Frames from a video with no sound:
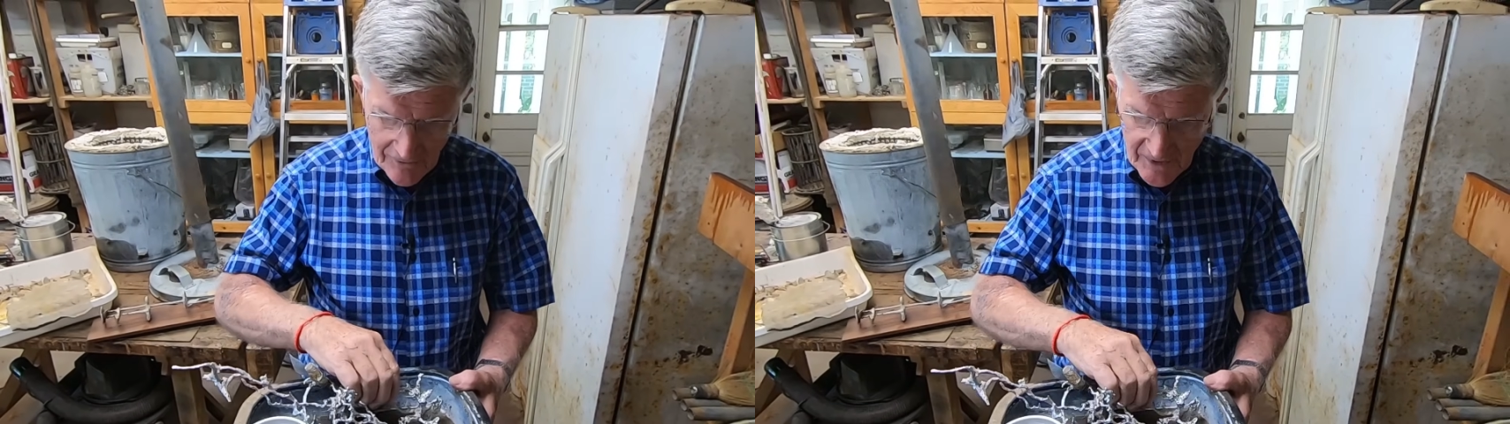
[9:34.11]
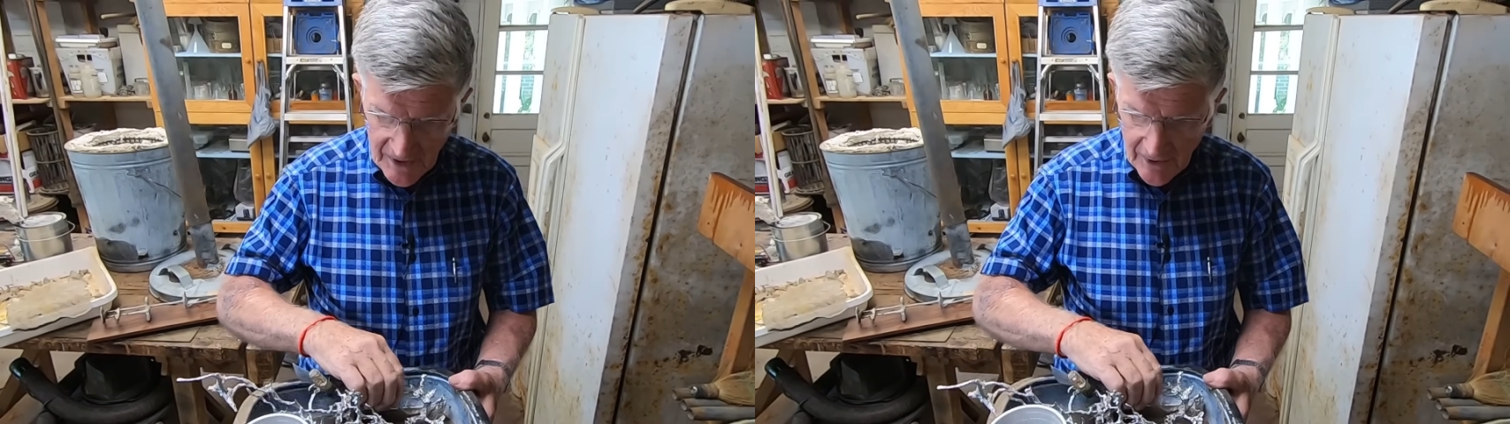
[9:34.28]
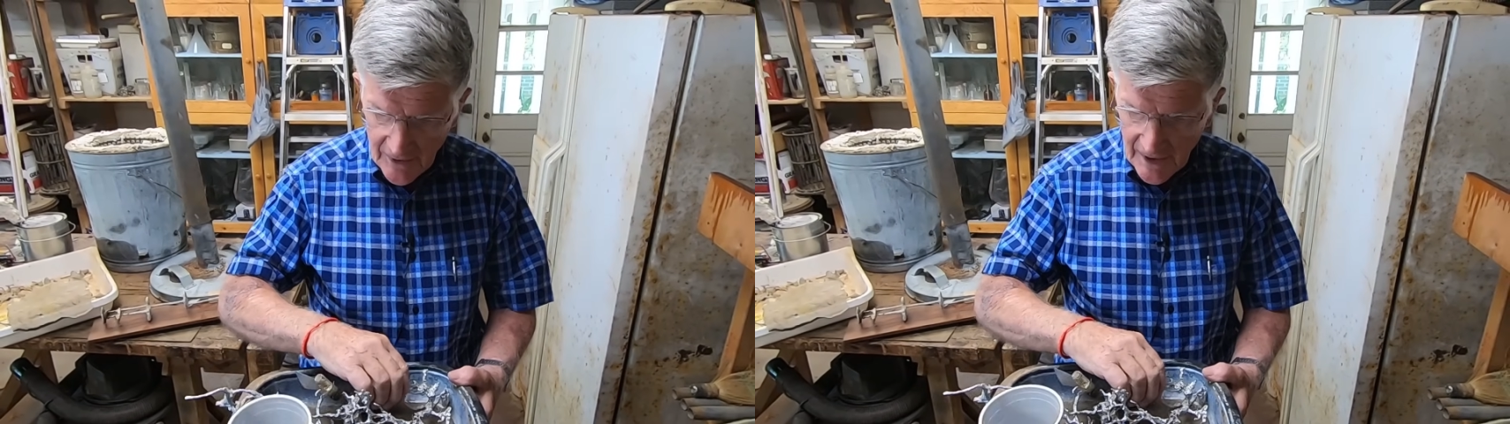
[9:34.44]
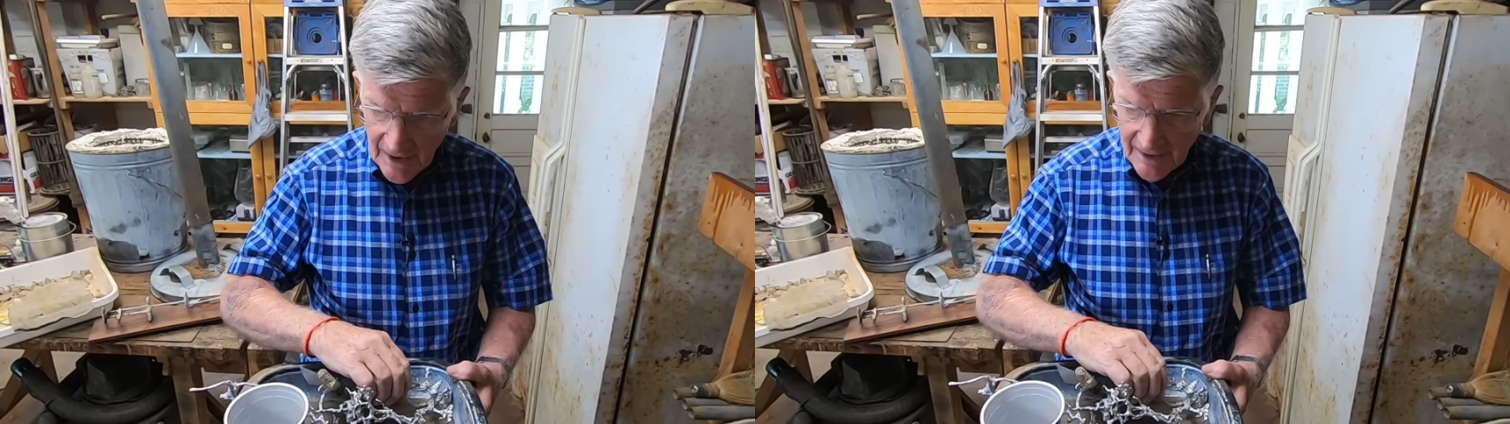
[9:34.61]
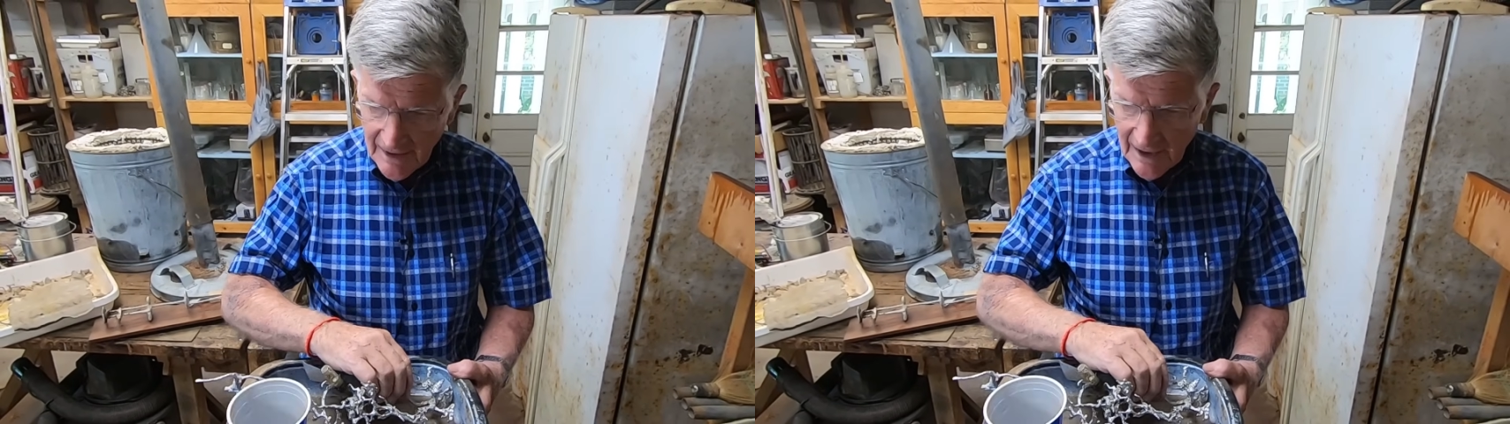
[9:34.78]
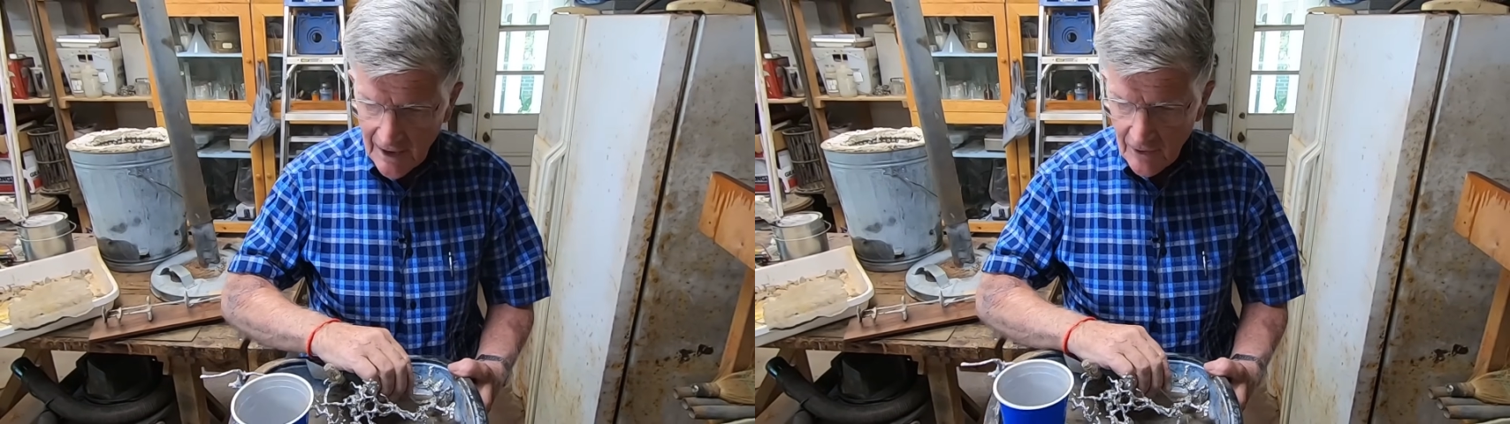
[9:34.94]
figuring
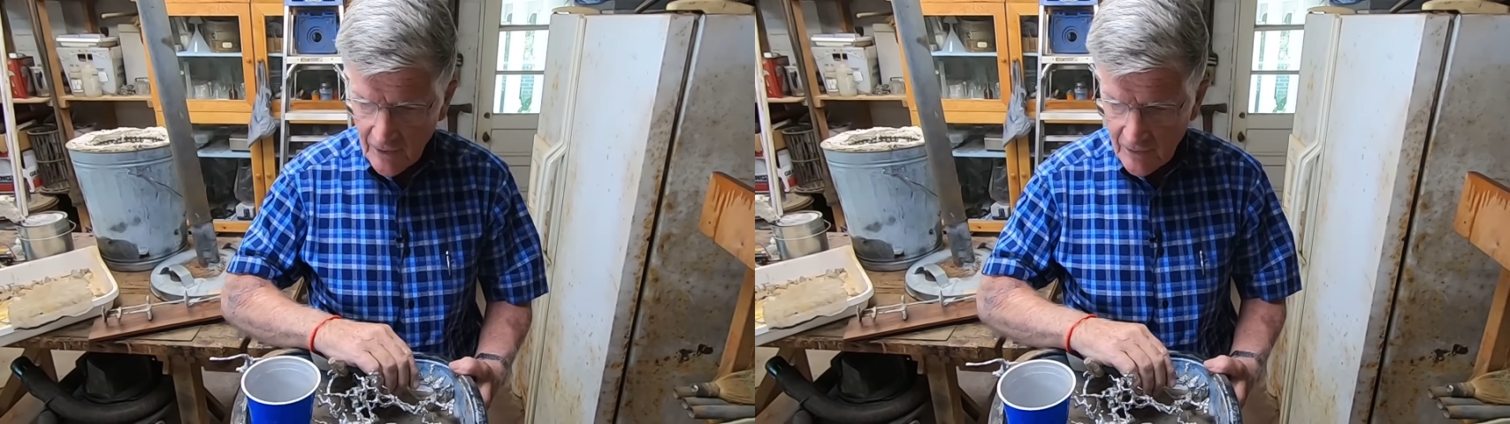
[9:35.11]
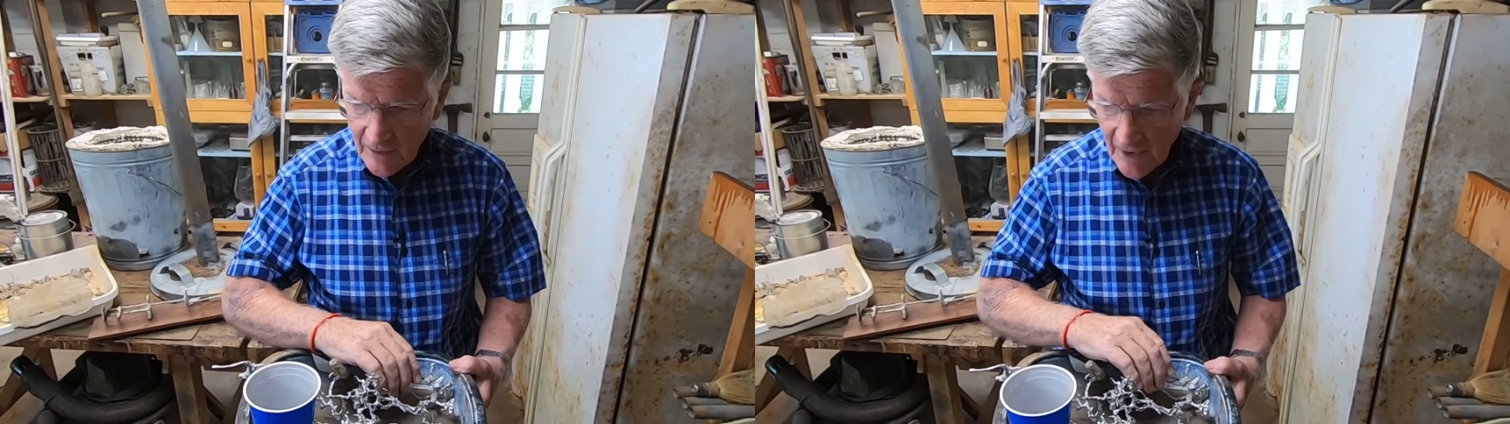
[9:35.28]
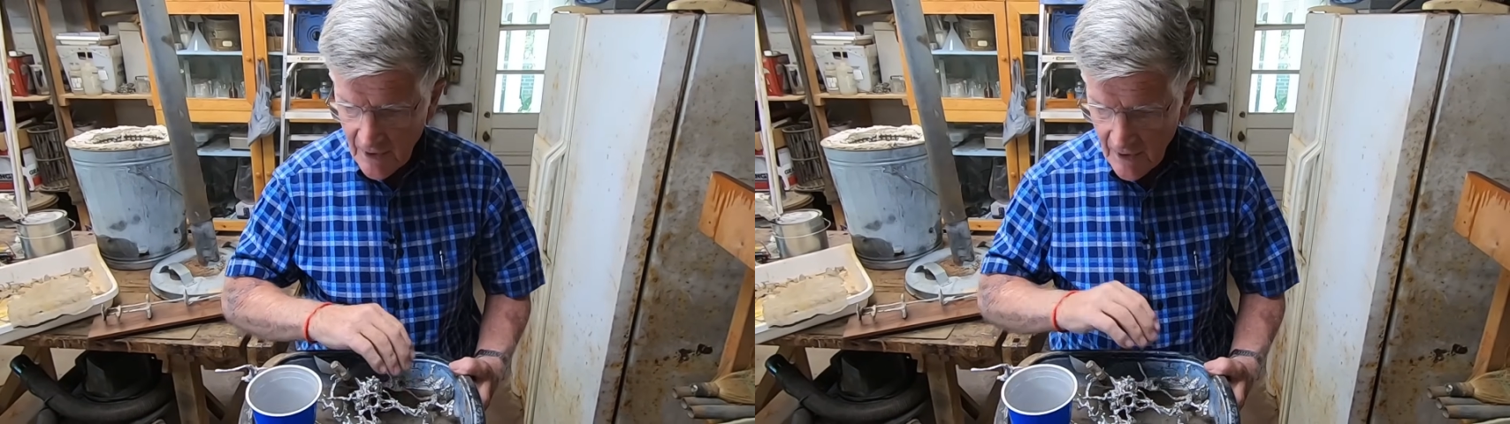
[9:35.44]
out how